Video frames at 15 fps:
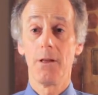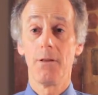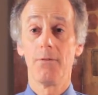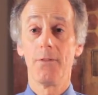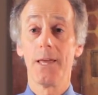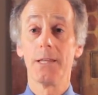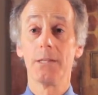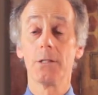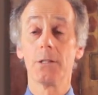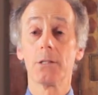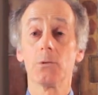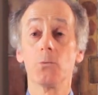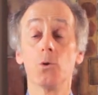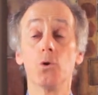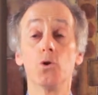that is,
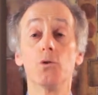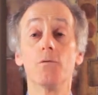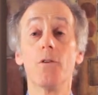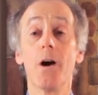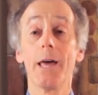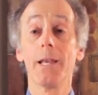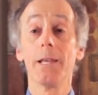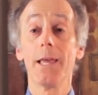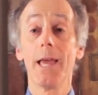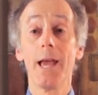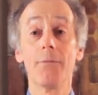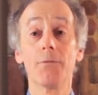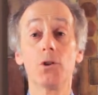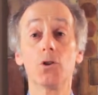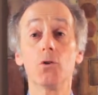when you divide it in
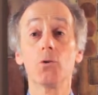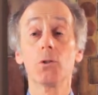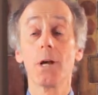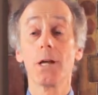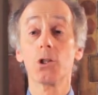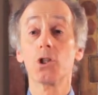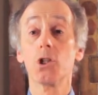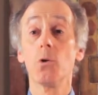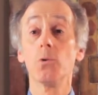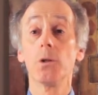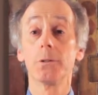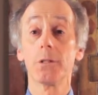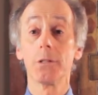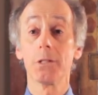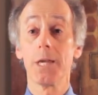half, the two sides don't look
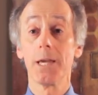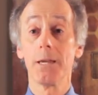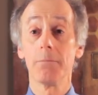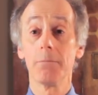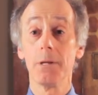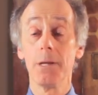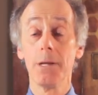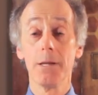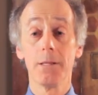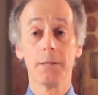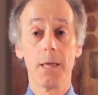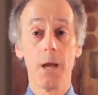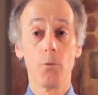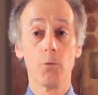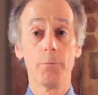the same,
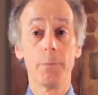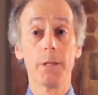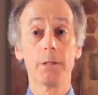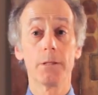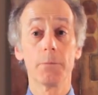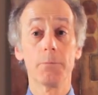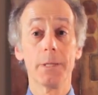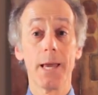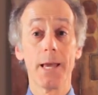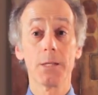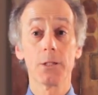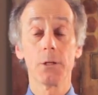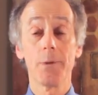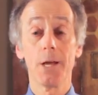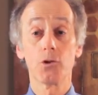that would mean it's be
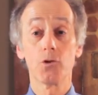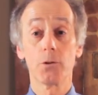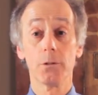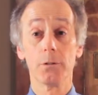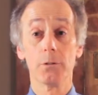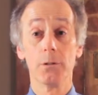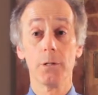asymmetrical.